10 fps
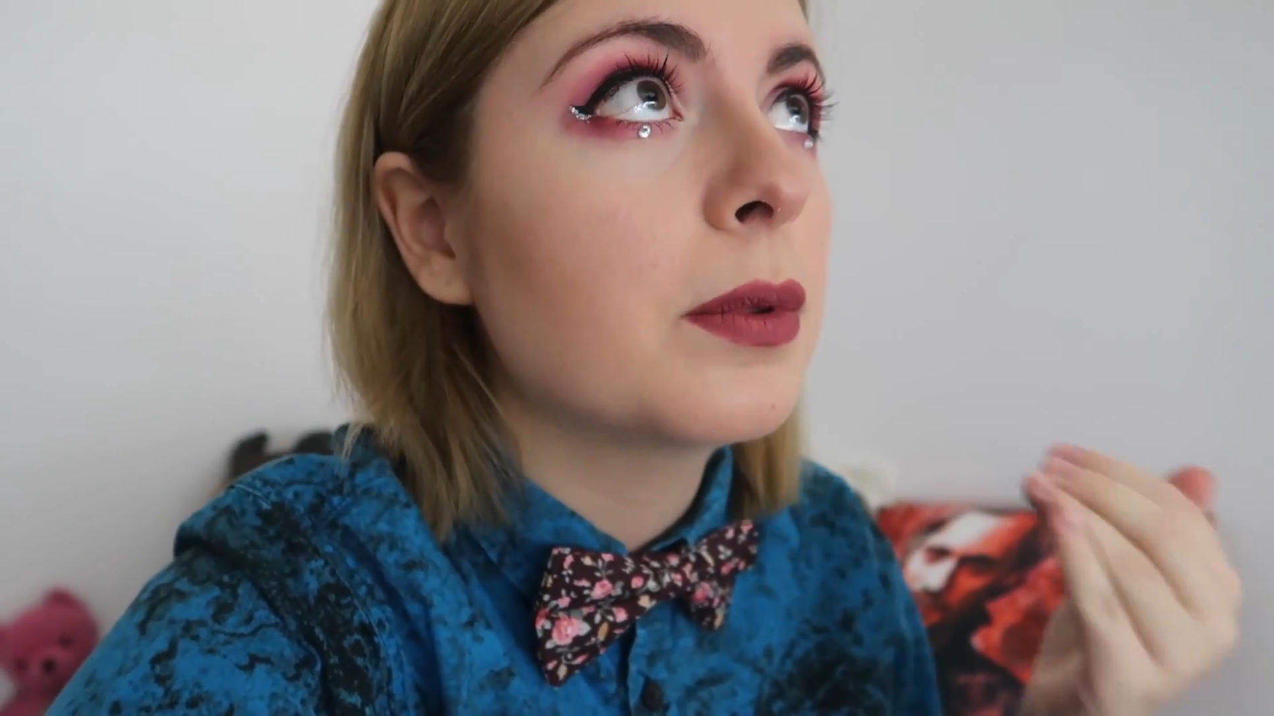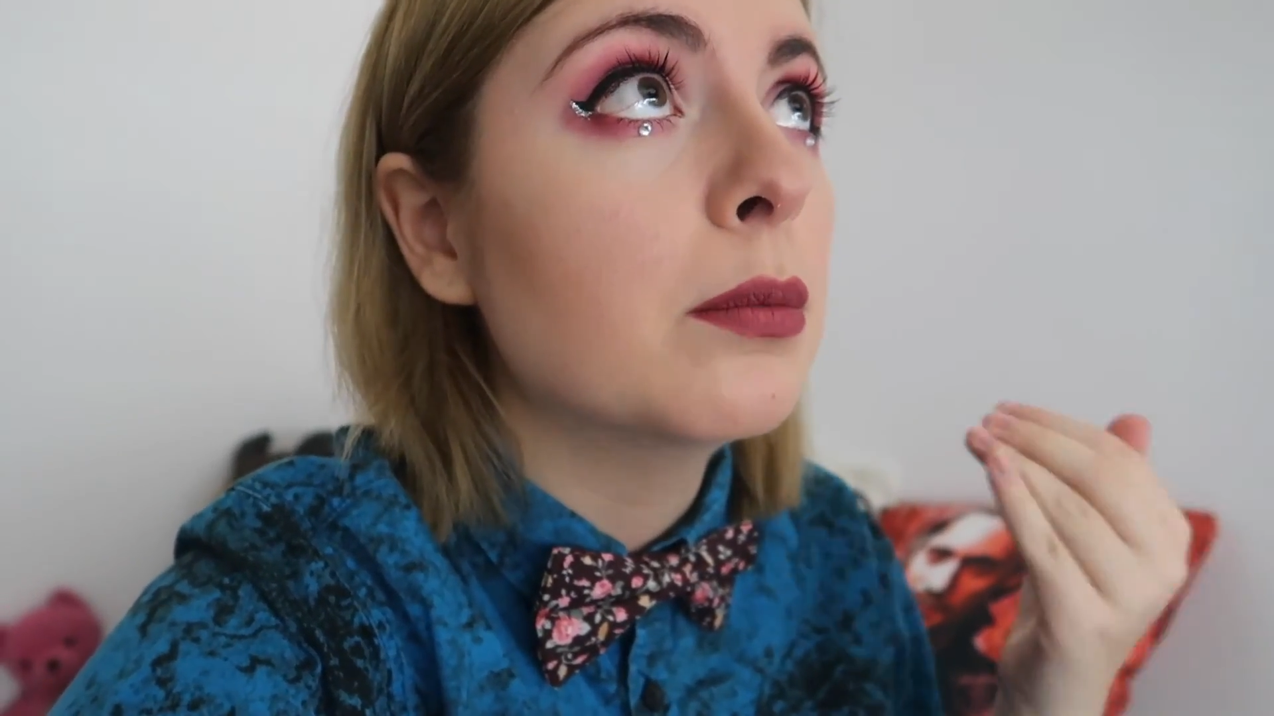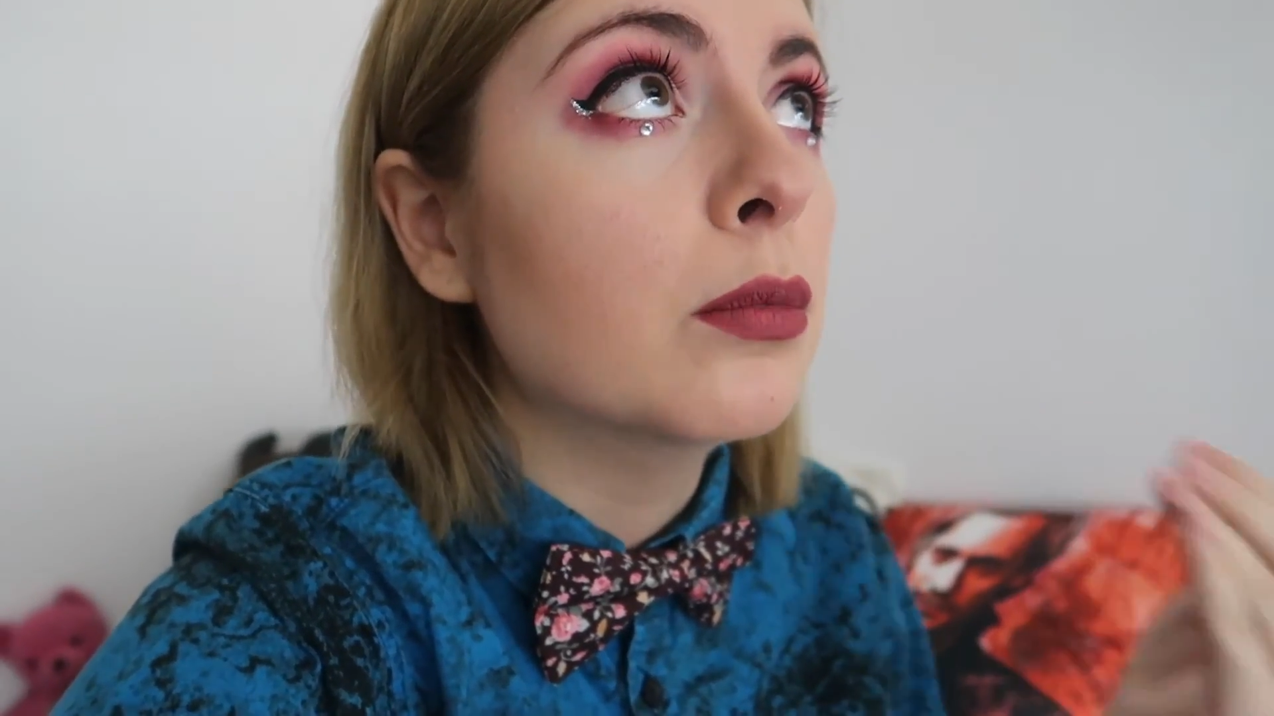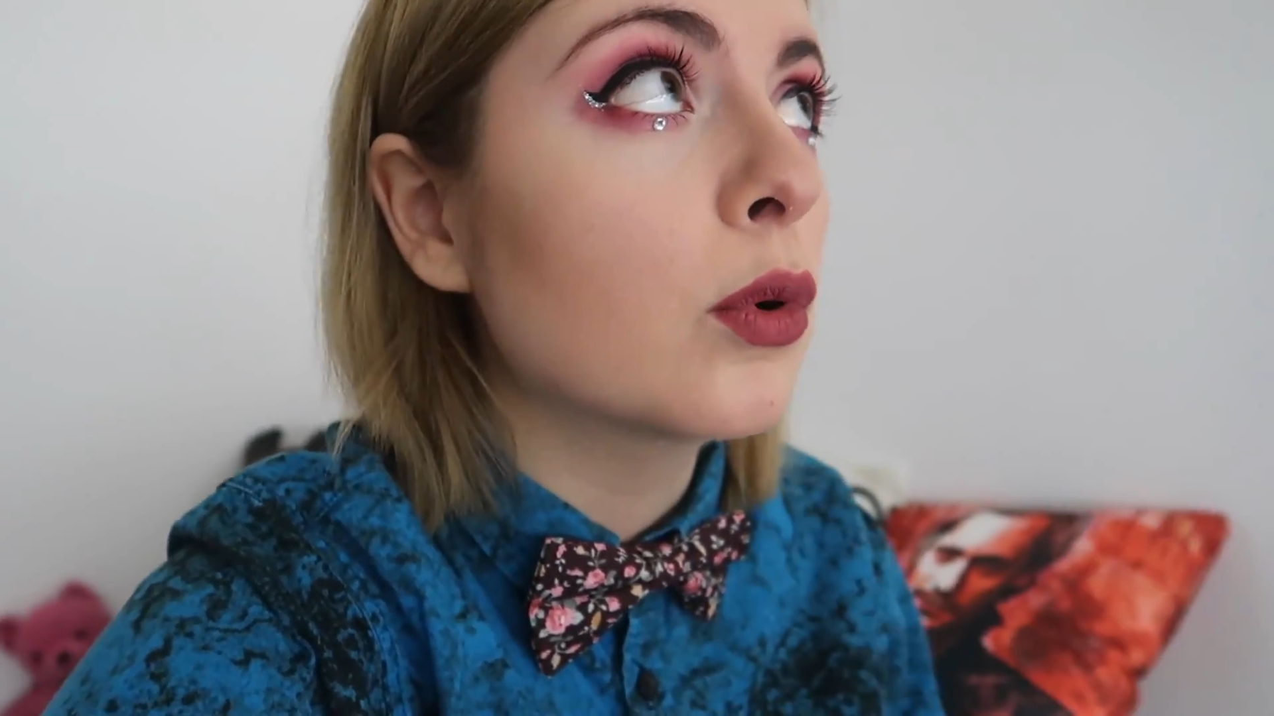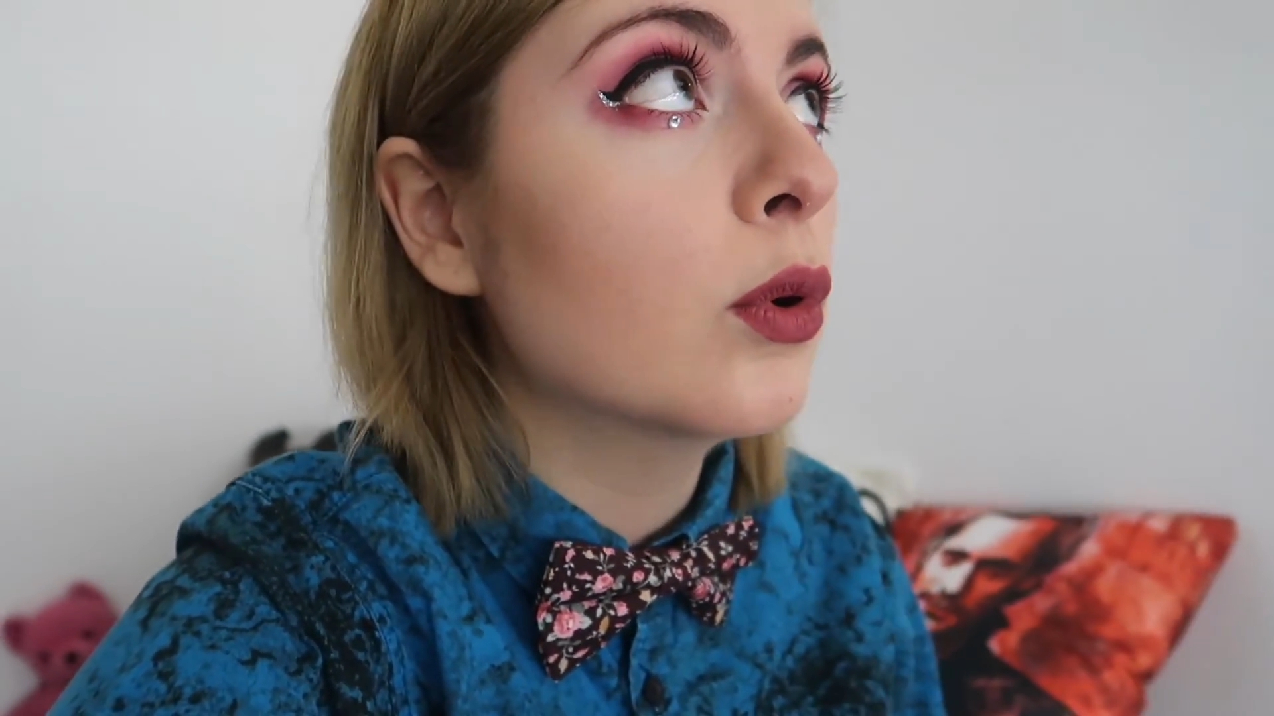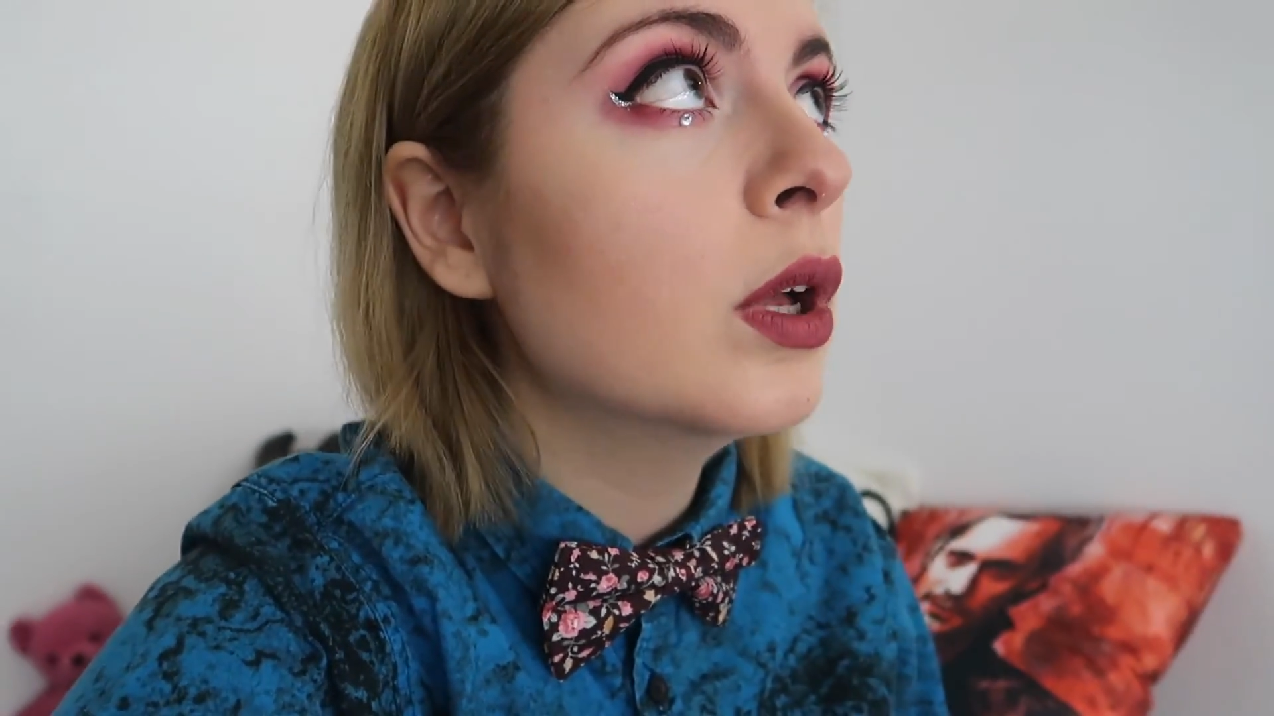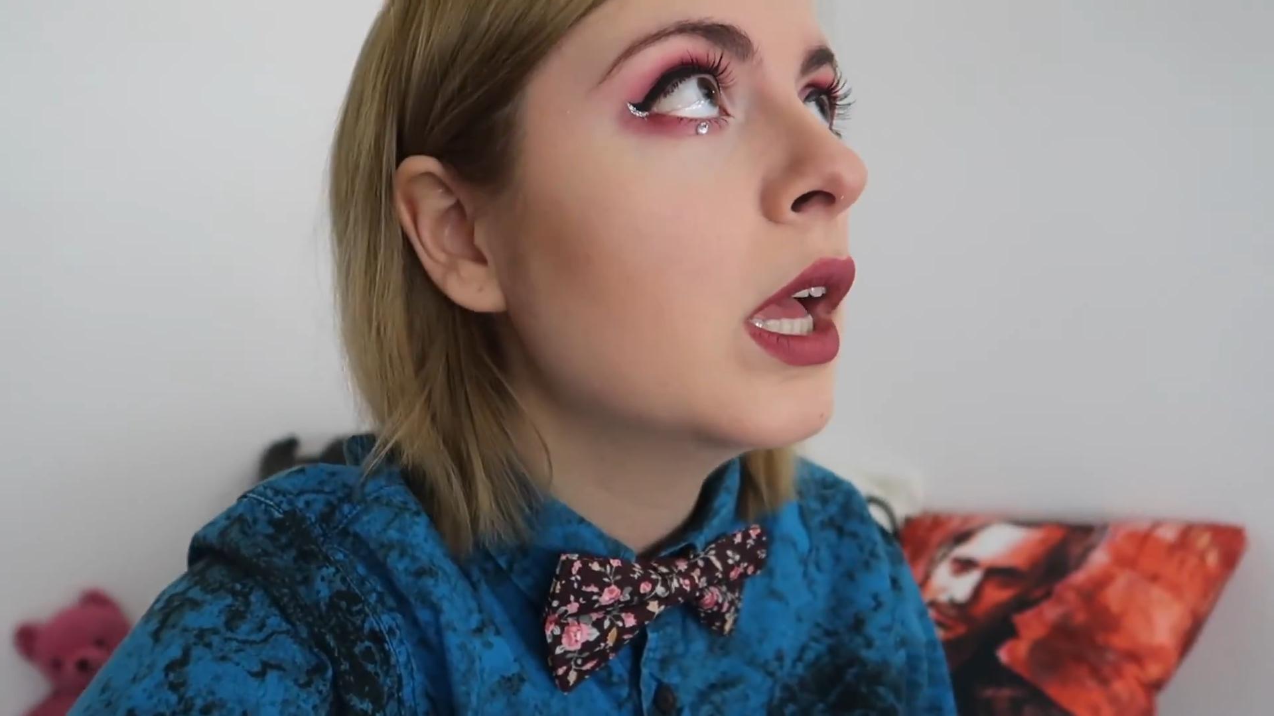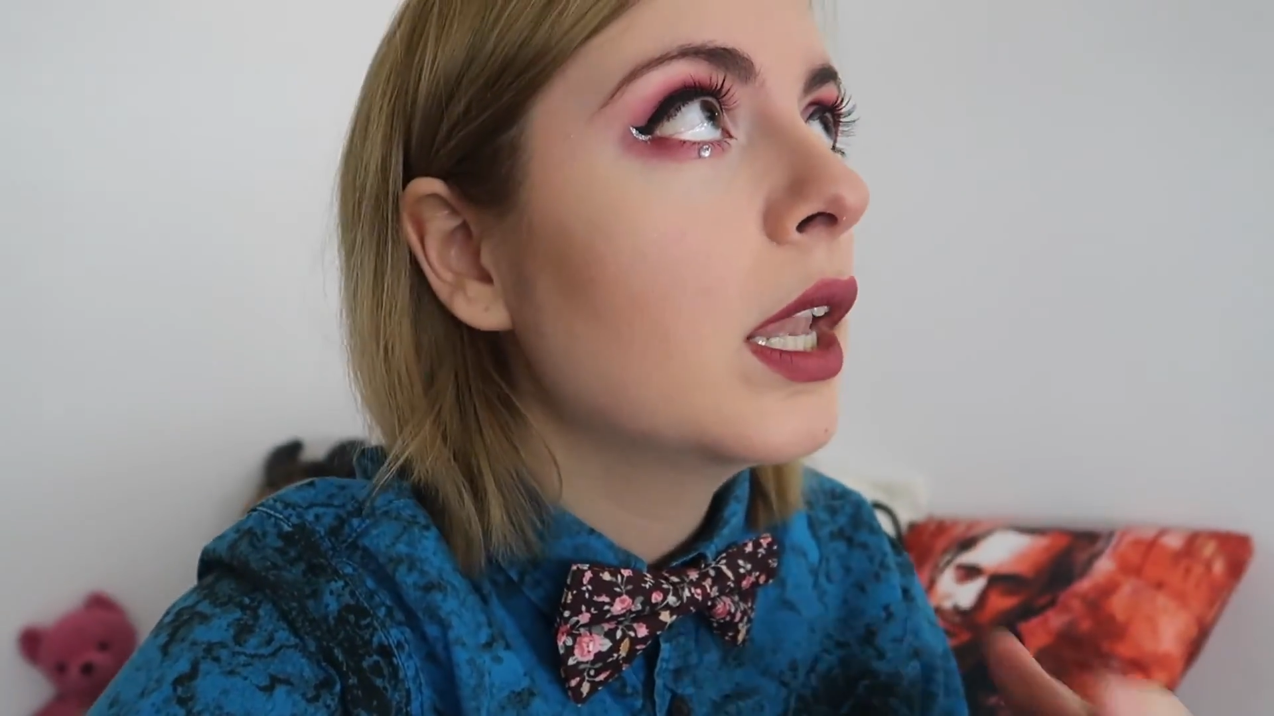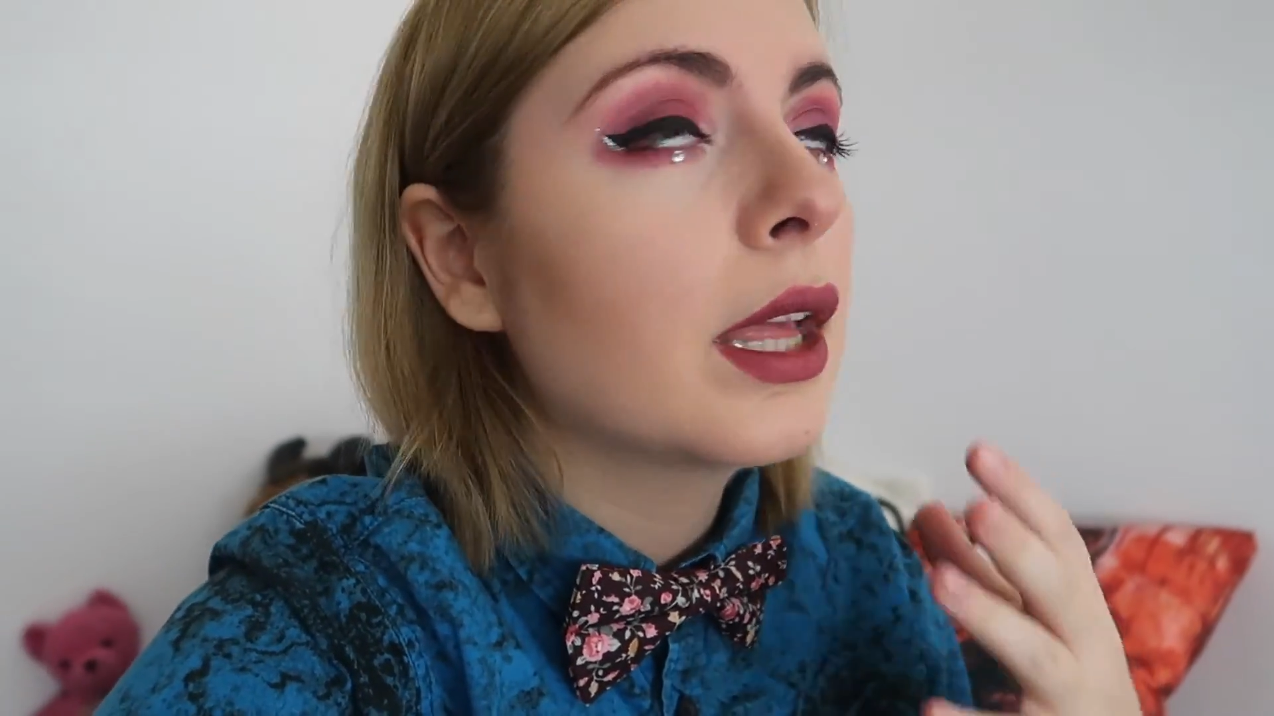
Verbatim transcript: to be more